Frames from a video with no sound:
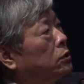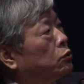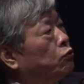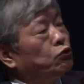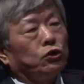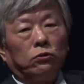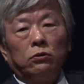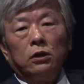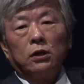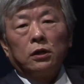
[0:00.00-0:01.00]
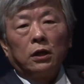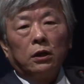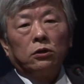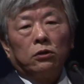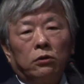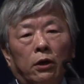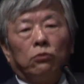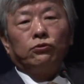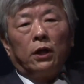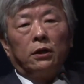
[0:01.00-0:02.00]
is crucial in
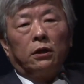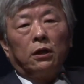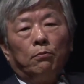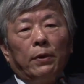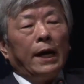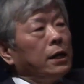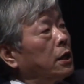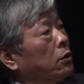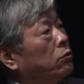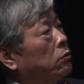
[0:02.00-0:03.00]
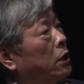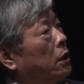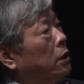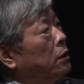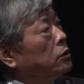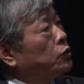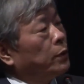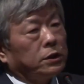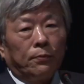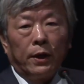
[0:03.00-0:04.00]
recognizing and binding to the
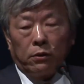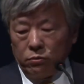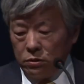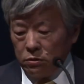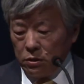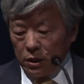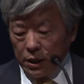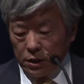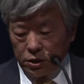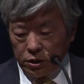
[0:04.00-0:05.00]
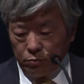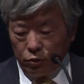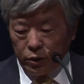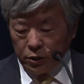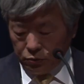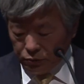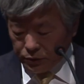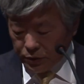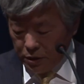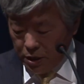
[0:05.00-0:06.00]
specific antigen
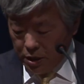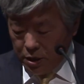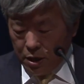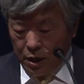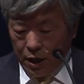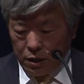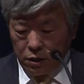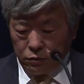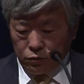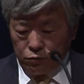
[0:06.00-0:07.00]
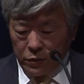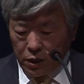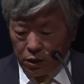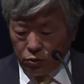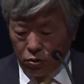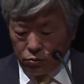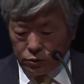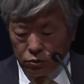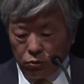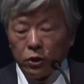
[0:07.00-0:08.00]
molecules. And to make a long
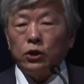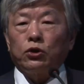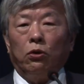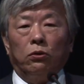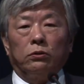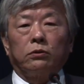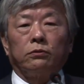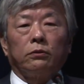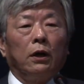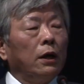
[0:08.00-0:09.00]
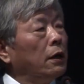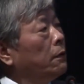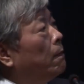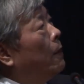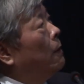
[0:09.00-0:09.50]
story short, our